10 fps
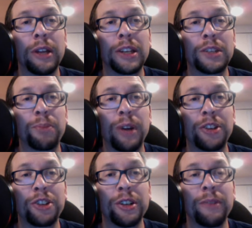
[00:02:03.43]

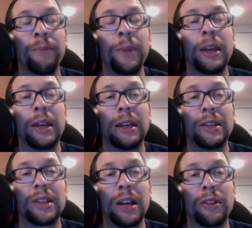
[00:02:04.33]
expression
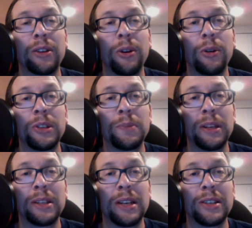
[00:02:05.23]
inside of the code is being
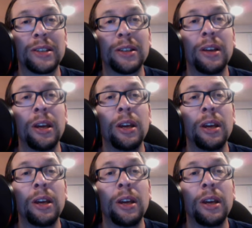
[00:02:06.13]
tested